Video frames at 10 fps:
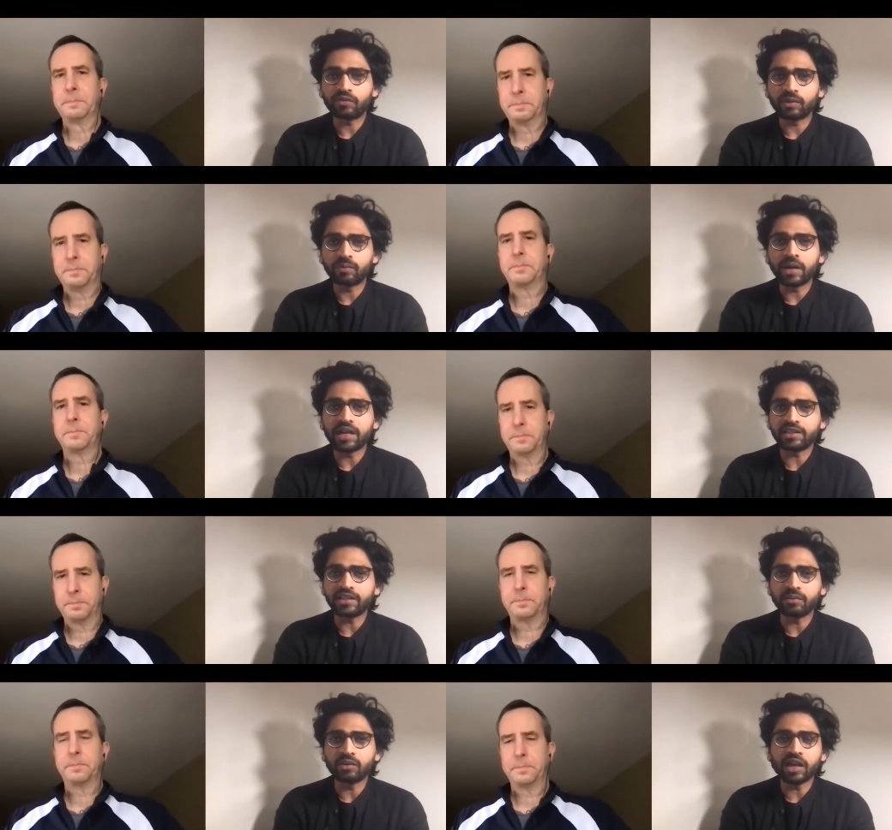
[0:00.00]
Speaker 1: by
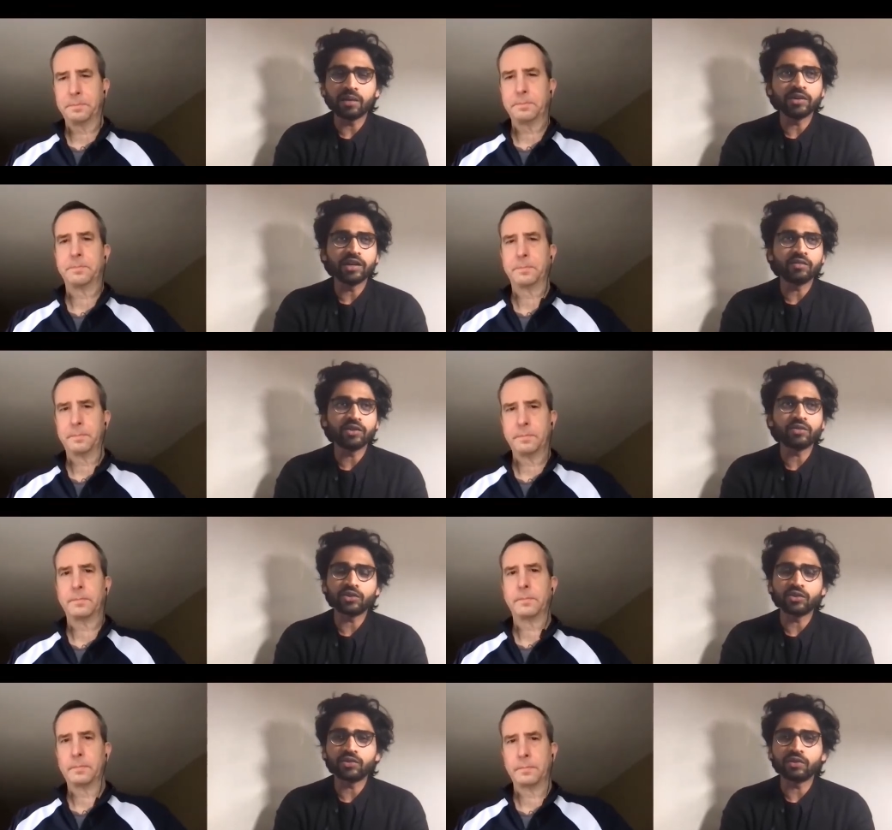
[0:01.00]
CMU Library and which was
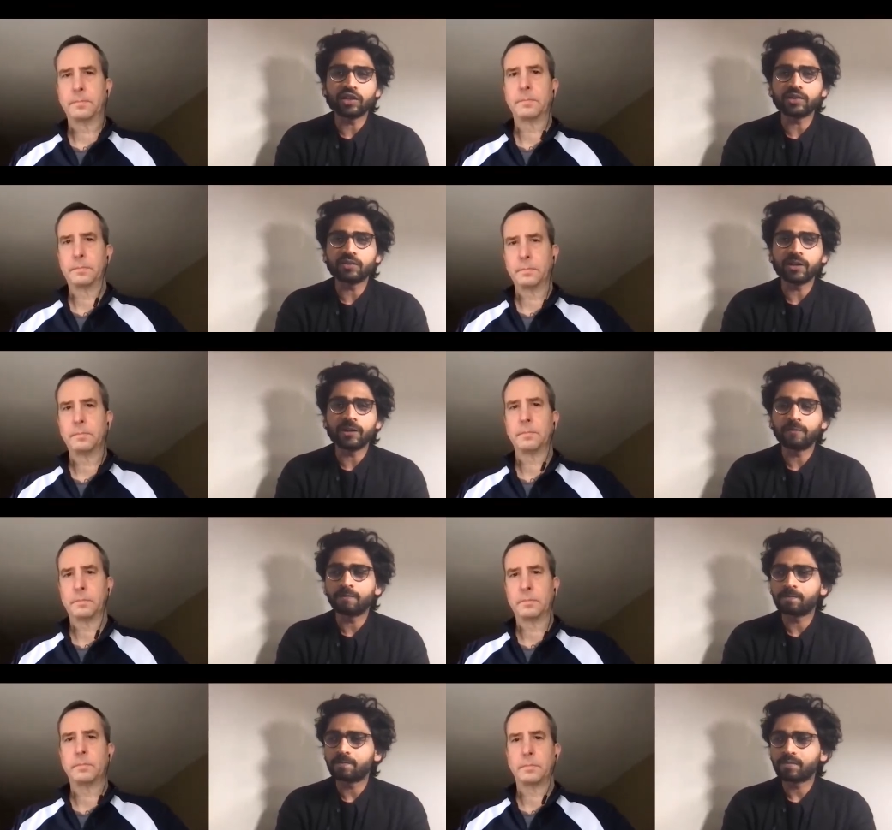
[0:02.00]
useful as well.
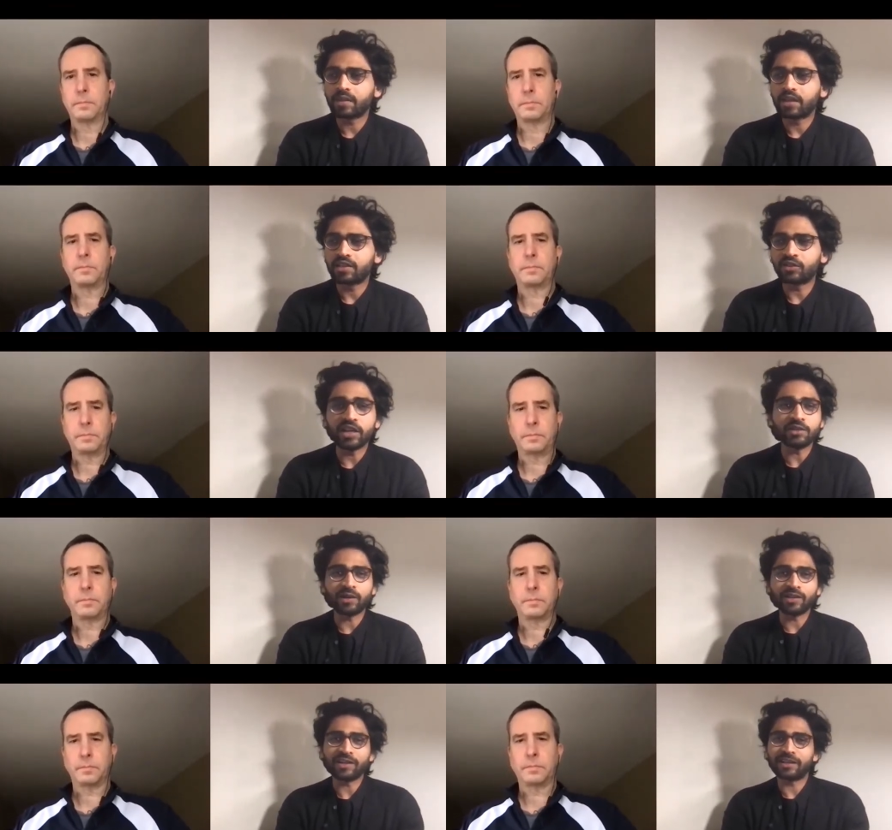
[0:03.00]
So that's
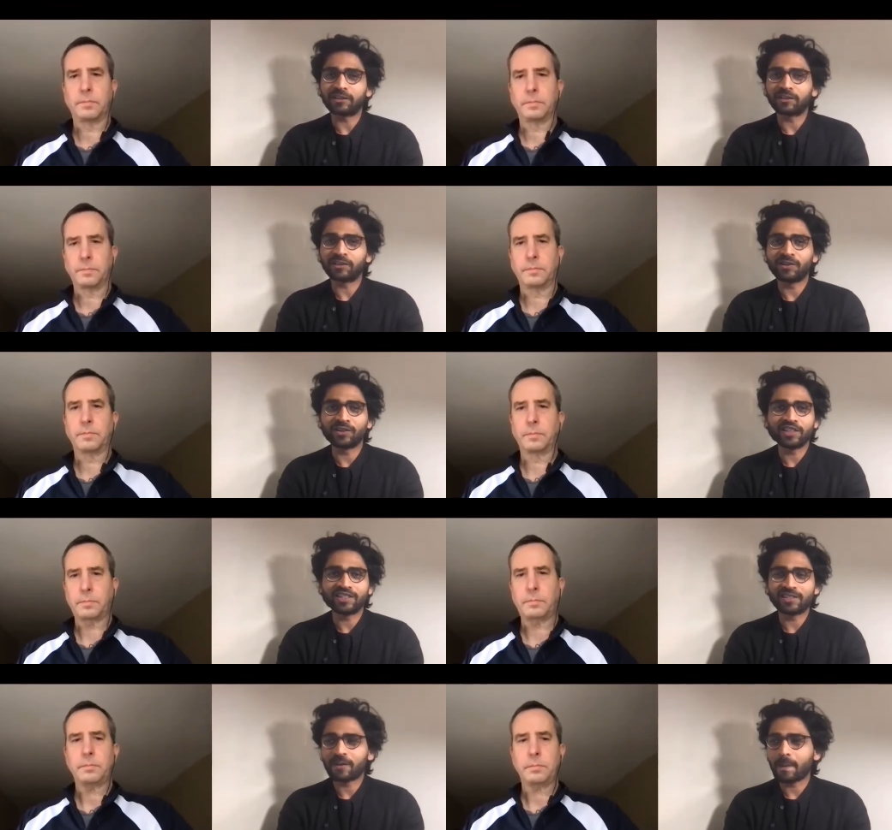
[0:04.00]
my day
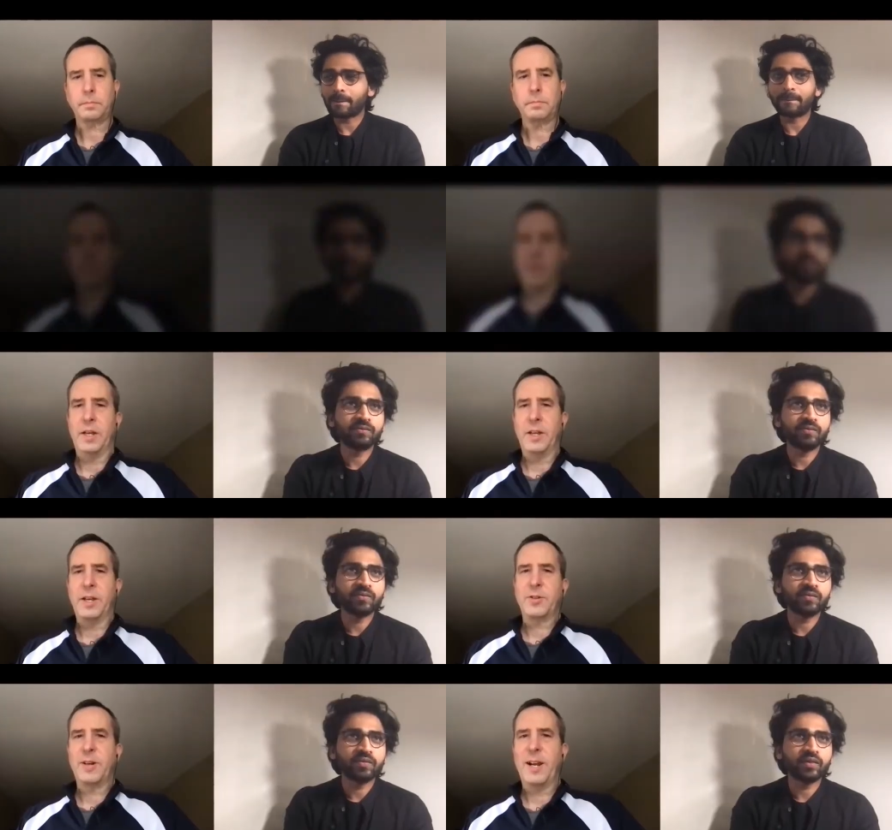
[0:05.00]
Speaker 2: Yeah,
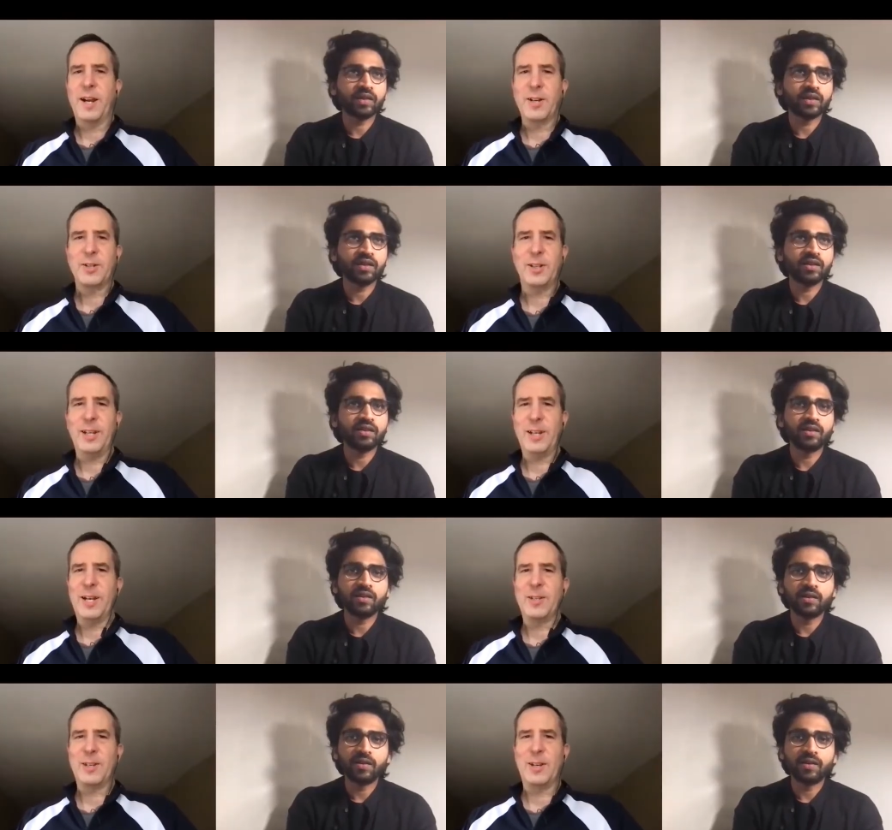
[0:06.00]
that's right. Actually,
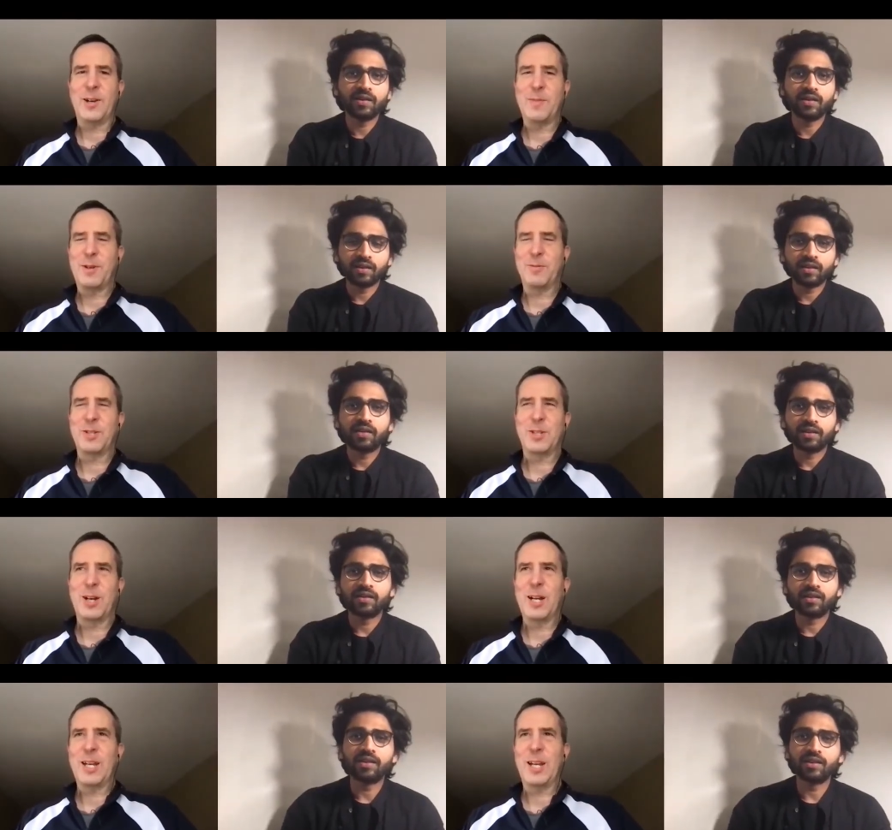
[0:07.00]
as uh, Amit was
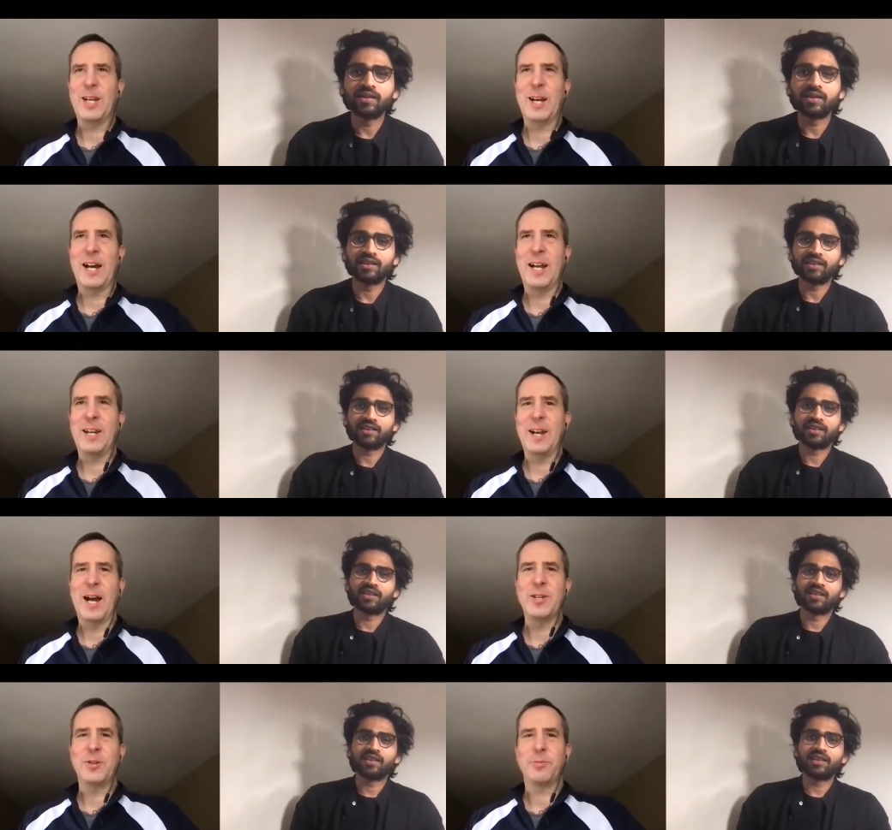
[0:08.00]
talking, I, I
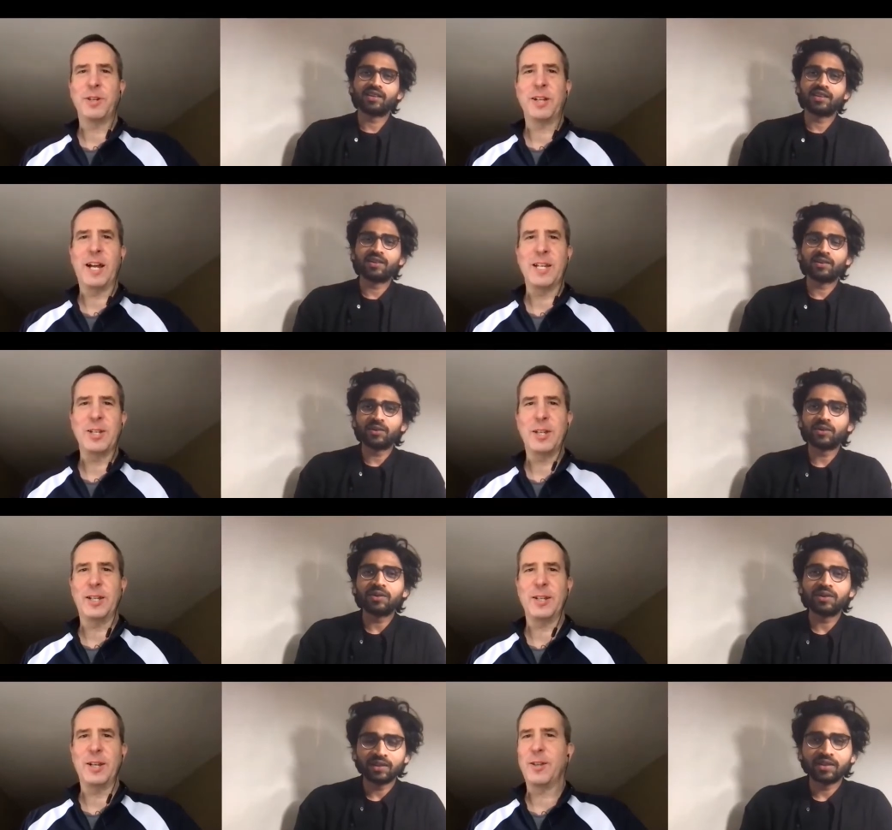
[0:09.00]
just realized
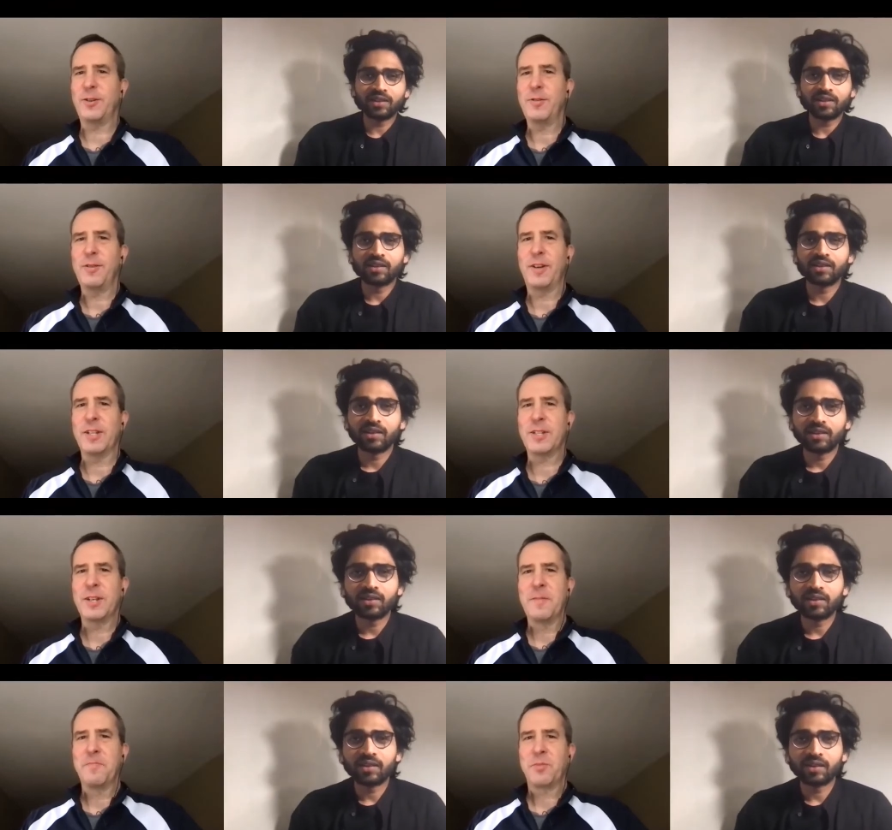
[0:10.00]
that uh, the two of us
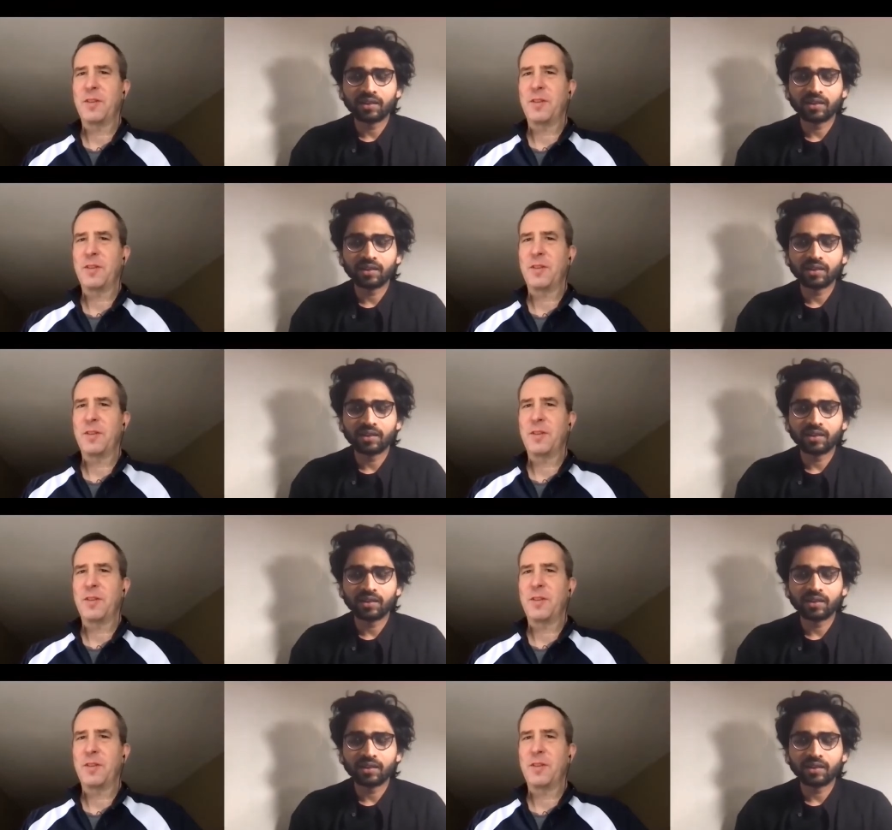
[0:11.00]
have